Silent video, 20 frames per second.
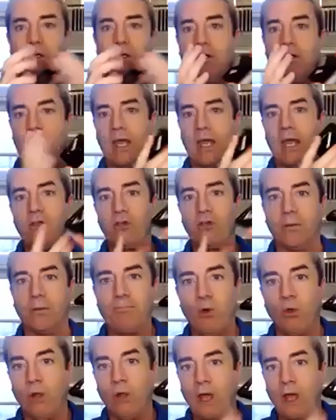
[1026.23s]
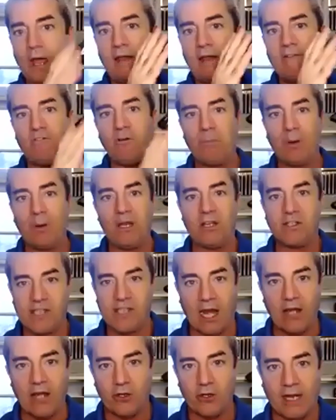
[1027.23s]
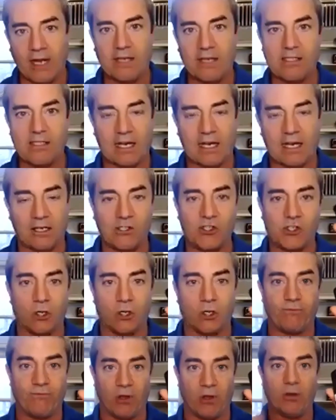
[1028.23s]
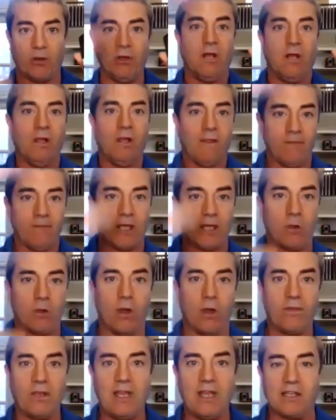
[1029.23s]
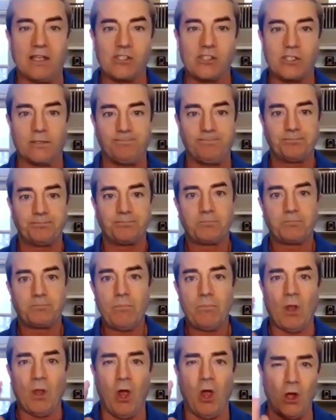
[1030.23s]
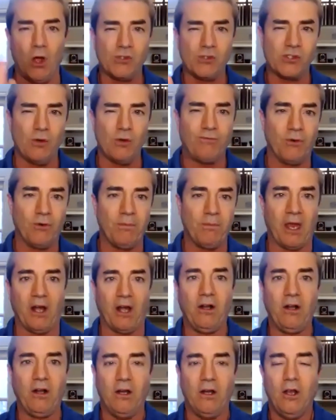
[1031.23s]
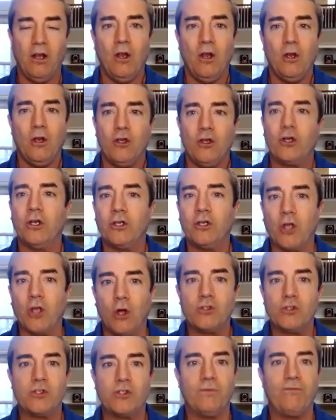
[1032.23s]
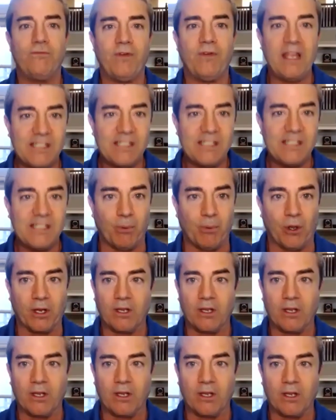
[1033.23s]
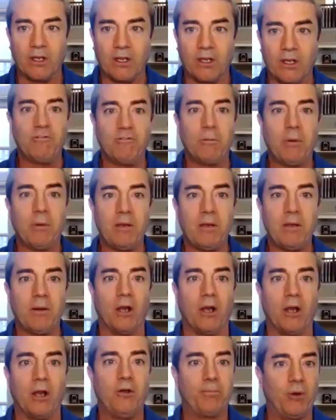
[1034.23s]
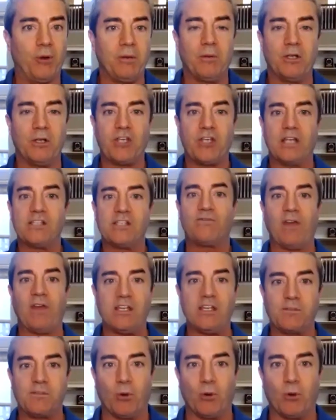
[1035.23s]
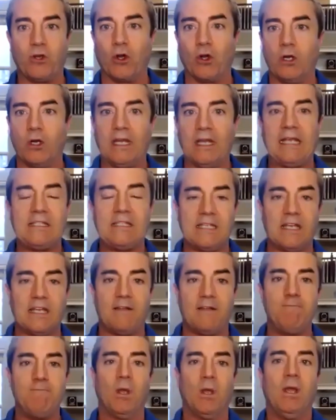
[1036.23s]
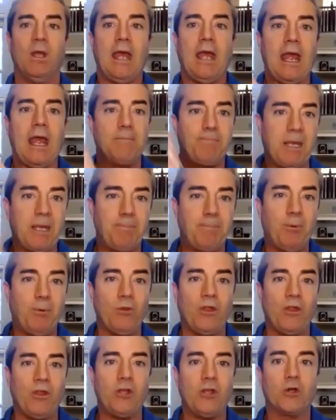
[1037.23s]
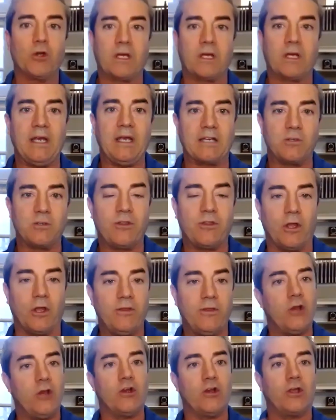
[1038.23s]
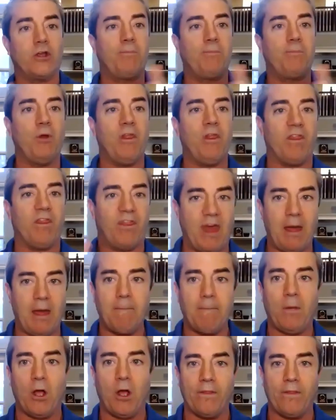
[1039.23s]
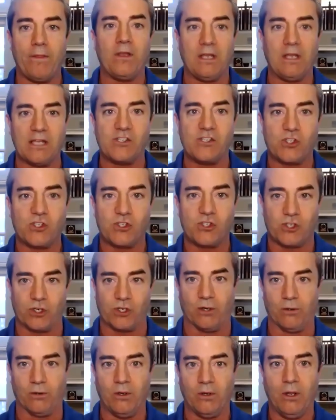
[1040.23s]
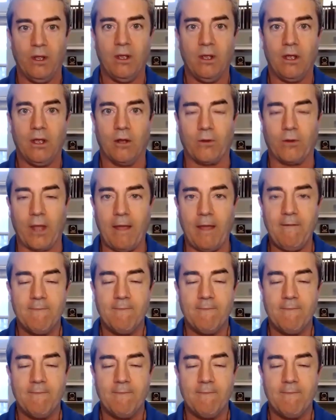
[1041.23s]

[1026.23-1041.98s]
Okay, you're going to pull everybody that's on your contact list on your phone. They go on the list. Also from there, you're going to go to Facebook, right? Everybody on here pretty much has Facebook or LinkedIn, and people that you're connected with on there, you're going to put them on the list too. Okay.